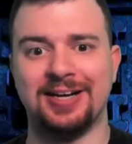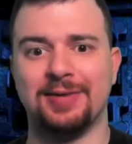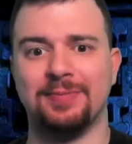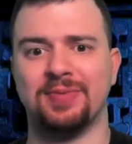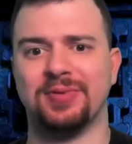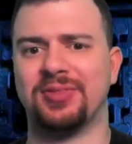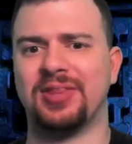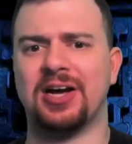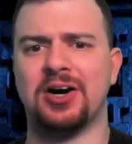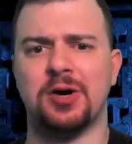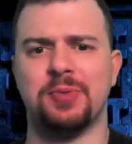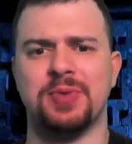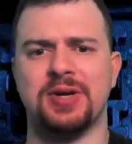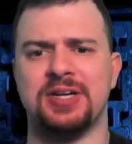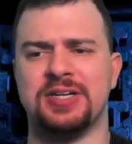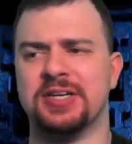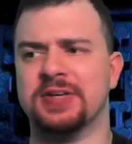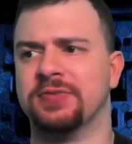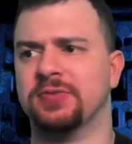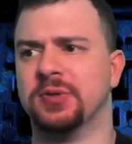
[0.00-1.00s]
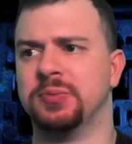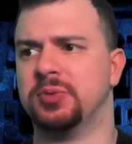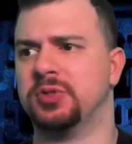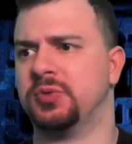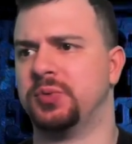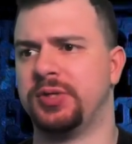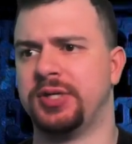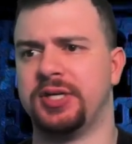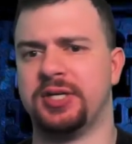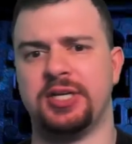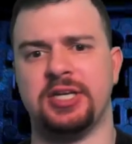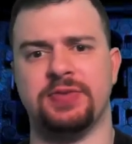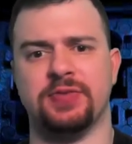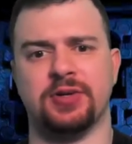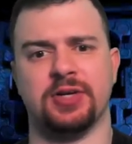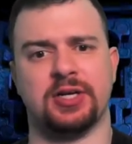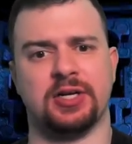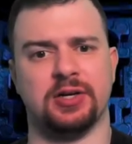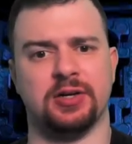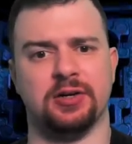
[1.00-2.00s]
but that would be different between even
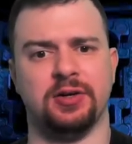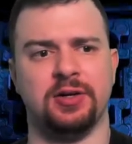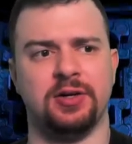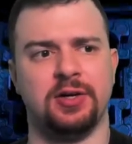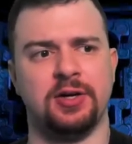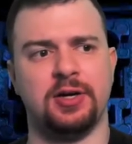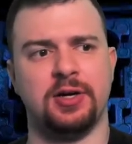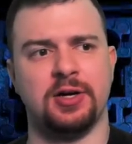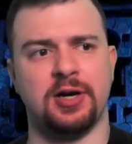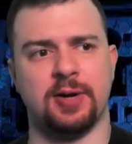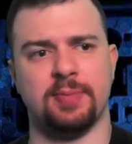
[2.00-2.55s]
like a, a